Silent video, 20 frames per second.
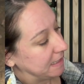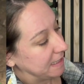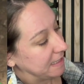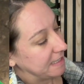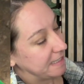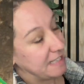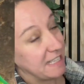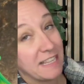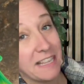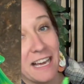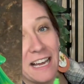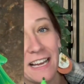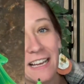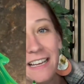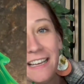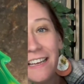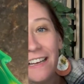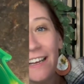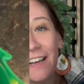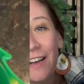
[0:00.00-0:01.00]
See that?
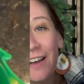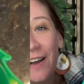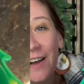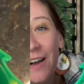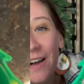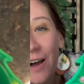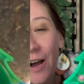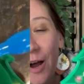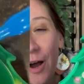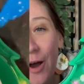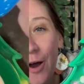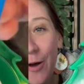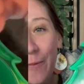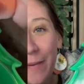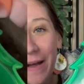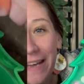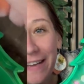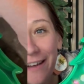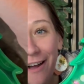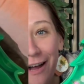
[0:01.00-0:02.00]
Oh
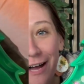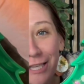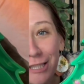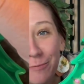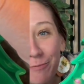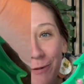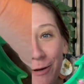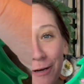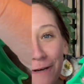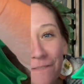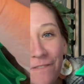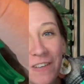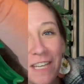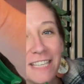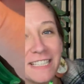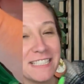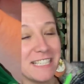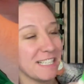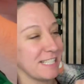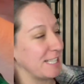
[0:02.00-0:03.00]
my gosh,
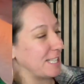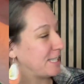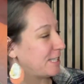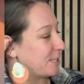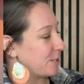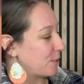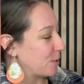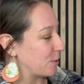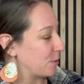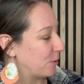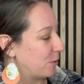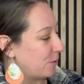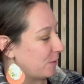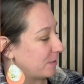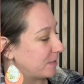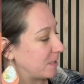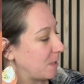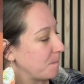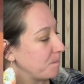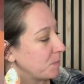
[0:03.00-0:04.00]
perfect
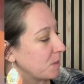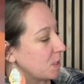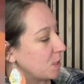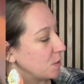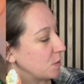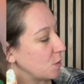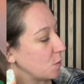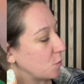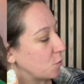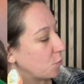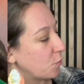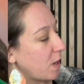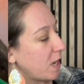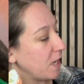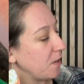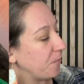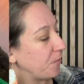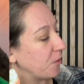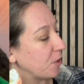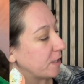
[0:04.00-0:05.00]
circles. So
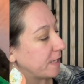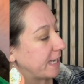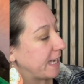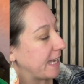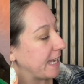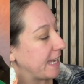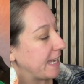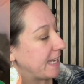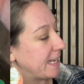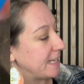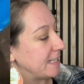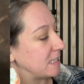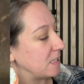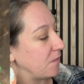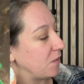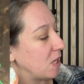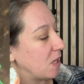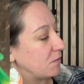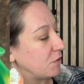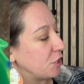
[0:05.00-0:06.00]
great for kids if
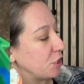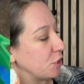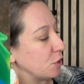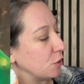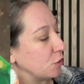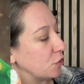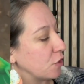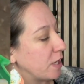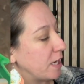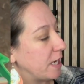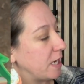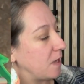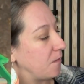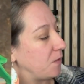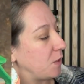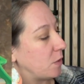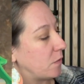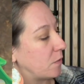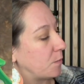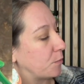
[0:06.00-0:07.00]
you have children, if
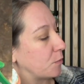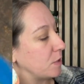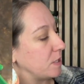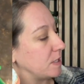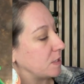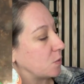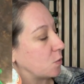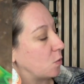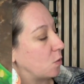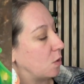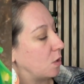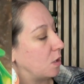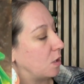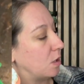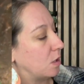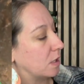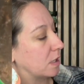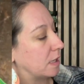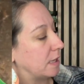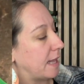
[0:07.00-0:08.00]
you have a
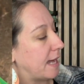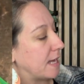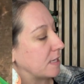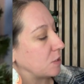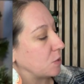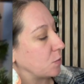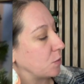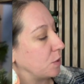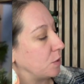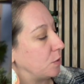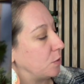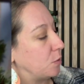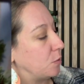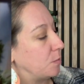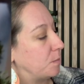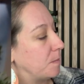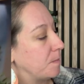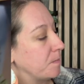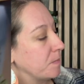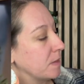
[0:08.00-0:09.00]
preschool, a
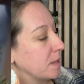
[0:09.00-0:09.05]
classroom,